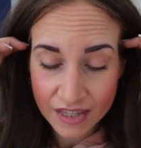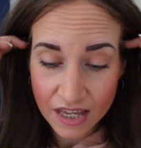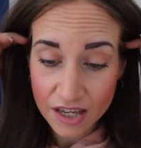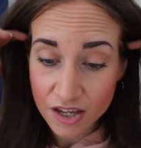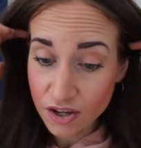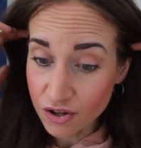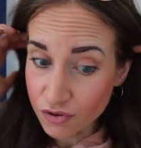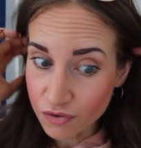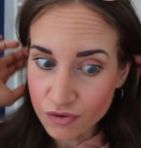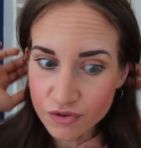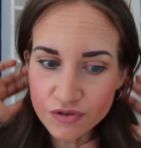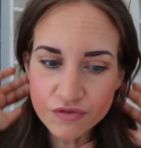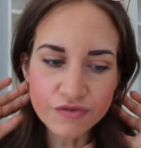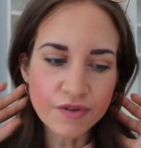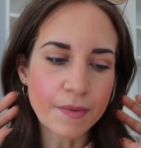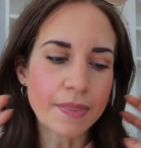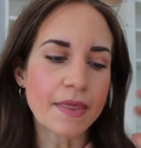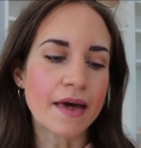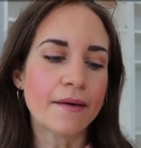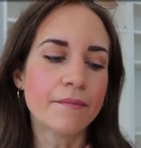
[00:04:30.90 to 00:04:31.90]
you can order
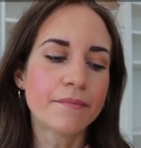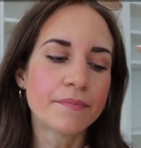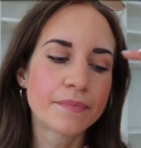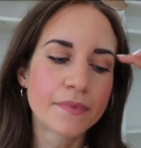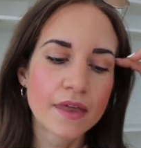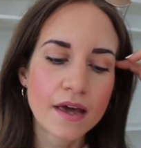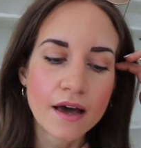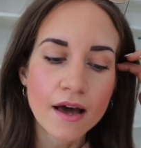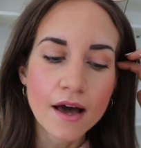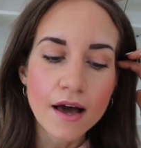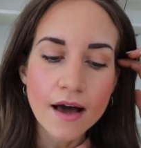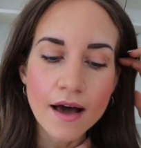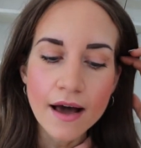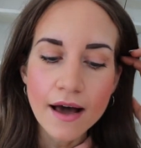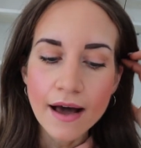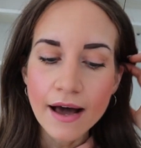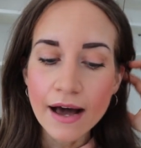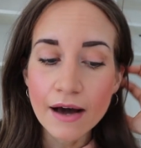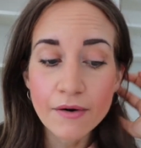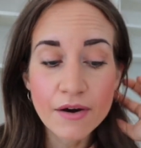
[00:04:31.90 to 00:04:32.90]
from them.
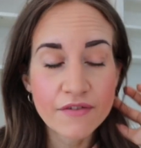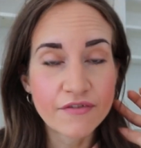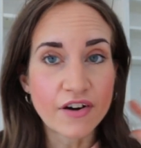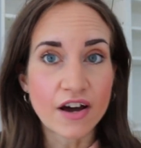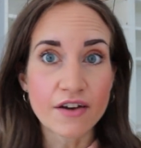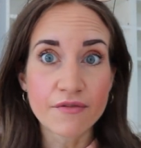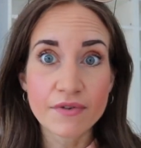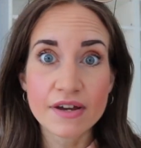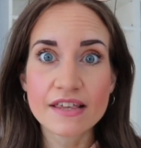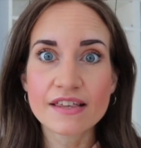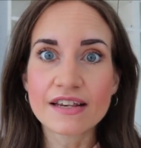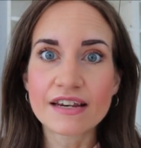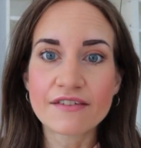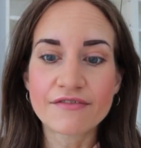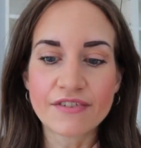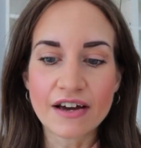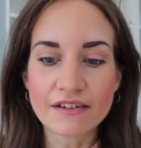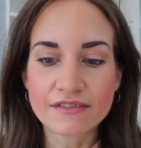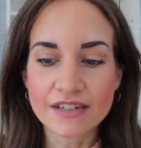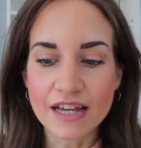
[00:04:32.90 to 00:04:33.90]
However, I recently
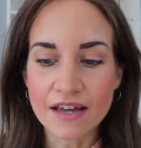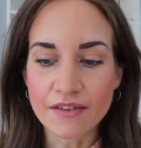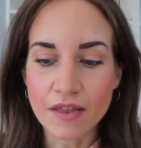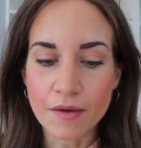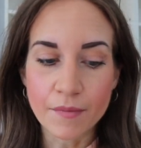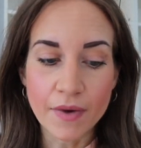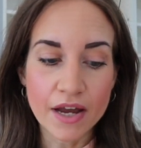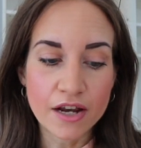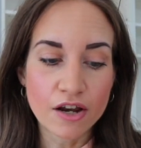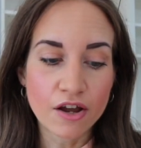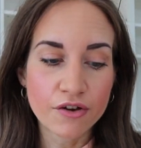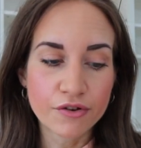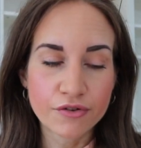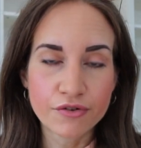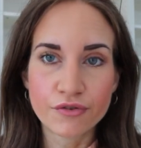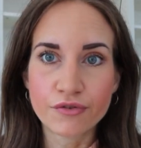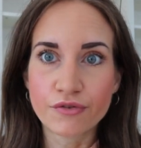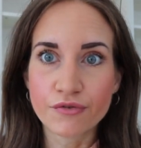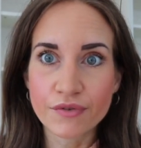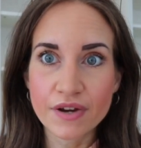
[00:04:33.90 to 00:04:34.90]
found out that my
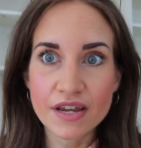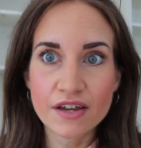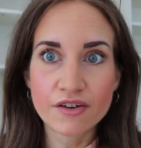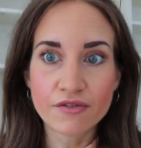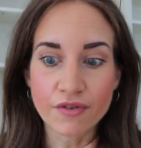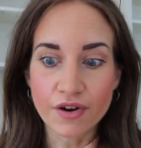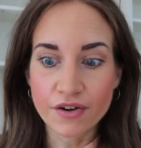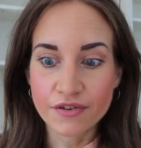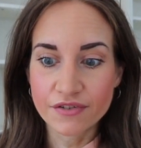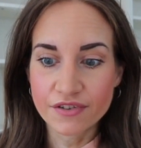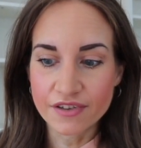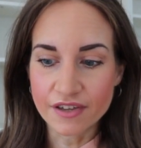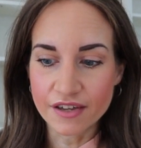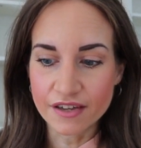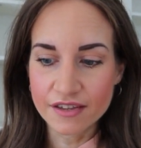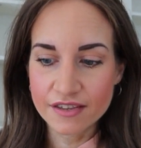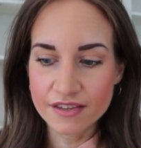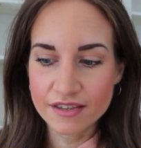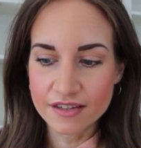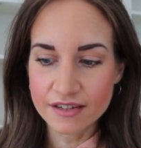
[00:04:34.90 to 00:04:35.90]
local
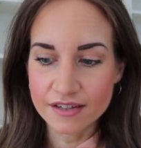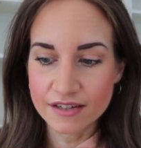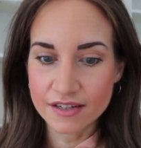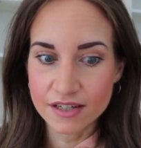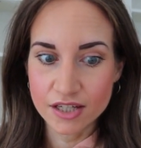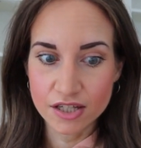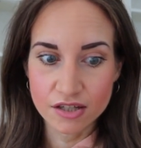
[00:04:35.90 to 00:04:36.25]
greengrocers